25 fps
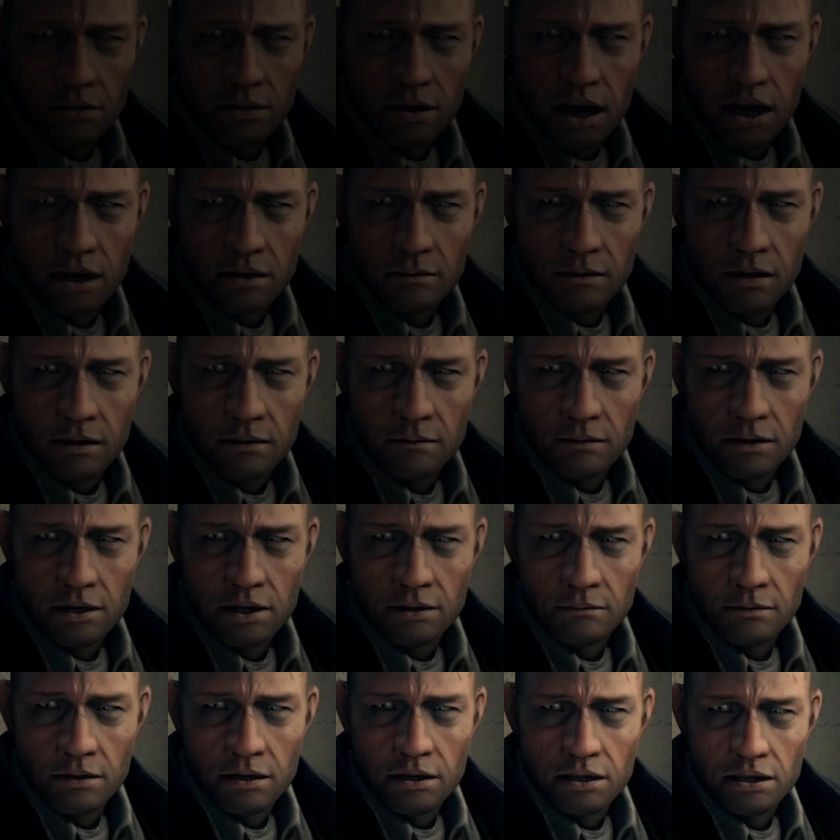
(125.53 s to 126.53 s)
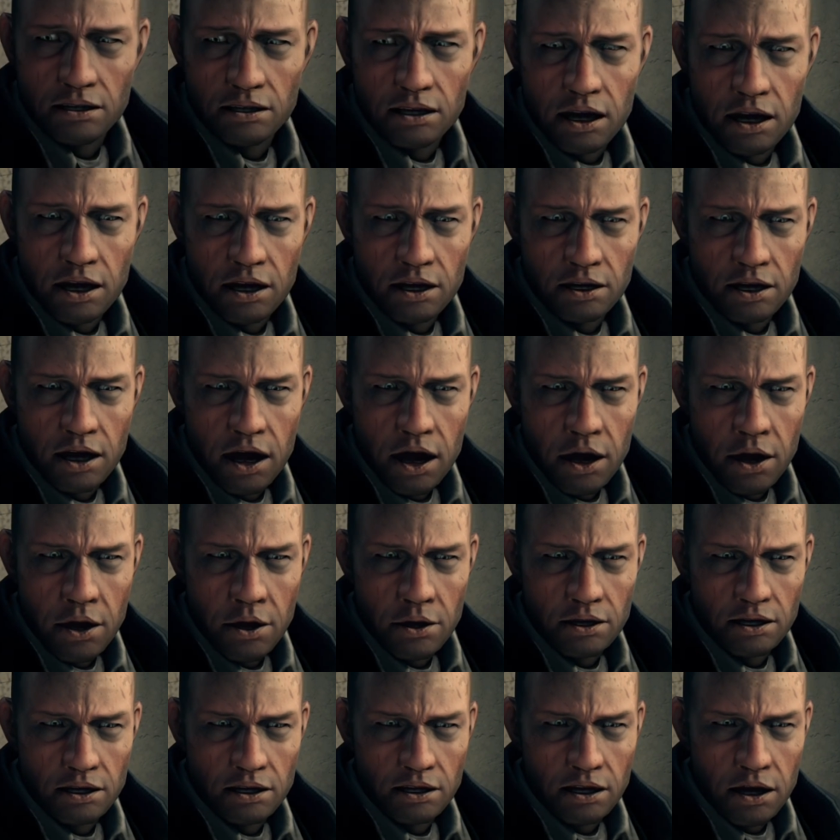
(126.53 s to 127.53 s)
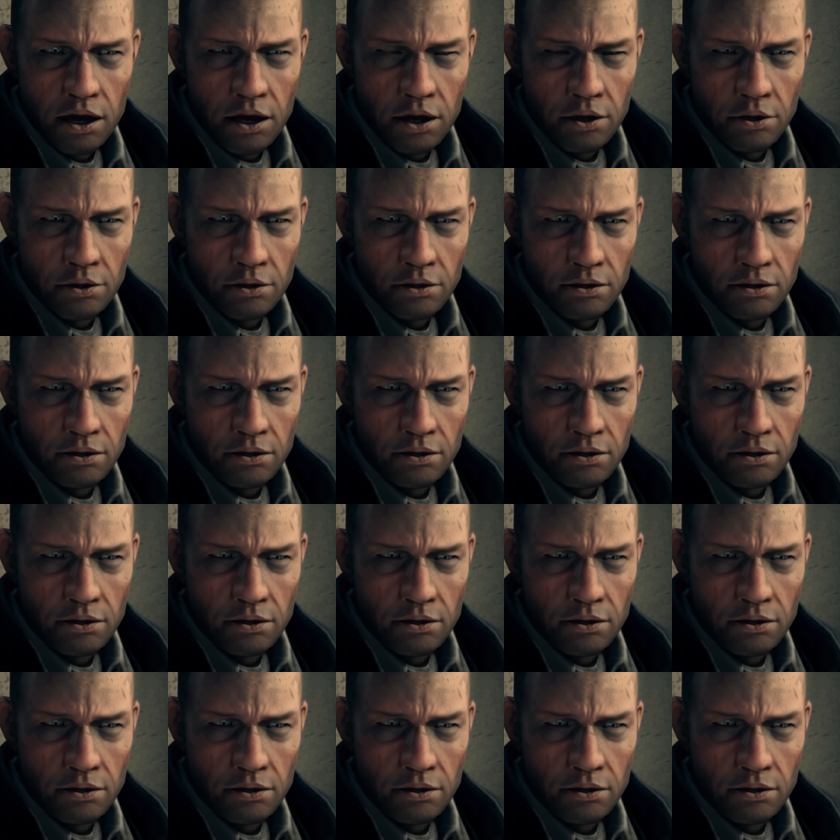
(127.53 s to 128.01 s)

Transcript: I made my peace long ago with the truth.